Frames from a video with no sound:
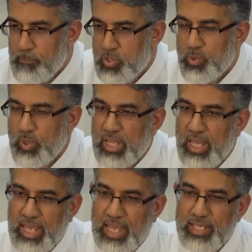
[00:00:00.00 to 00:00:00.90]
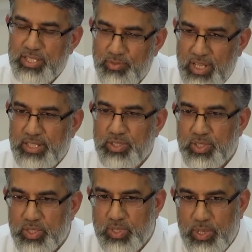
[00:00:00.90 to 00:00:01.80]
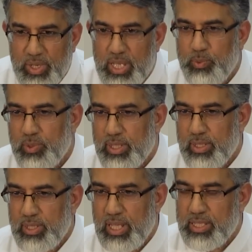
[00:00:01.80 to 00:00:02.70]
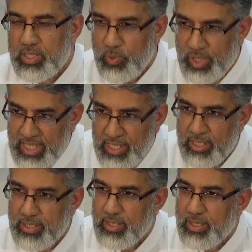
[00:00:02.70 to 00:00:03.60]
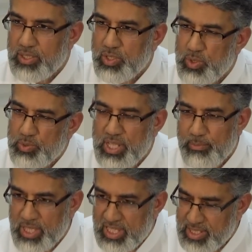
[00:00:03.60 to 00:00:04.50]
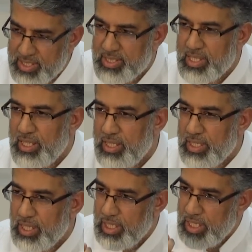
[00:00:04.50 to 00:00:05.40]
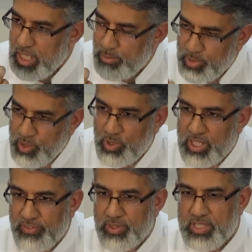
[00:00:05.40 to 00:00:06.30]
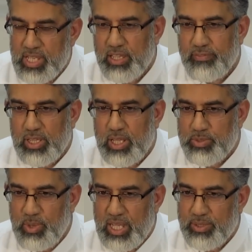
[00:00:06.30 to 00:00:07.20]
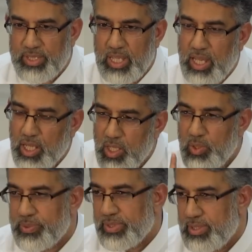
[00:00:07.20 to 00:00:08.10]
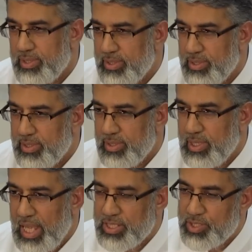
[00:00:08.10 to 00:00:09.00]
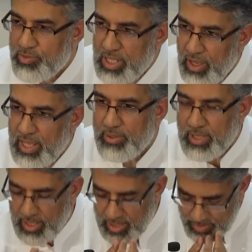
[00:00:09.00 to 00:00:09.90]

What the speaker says: So again, it's related to tawakkul and tawheed, to do something sincerely and purely for the sake of Allah subhanahu wa ta'ala alone, and to rely on Allah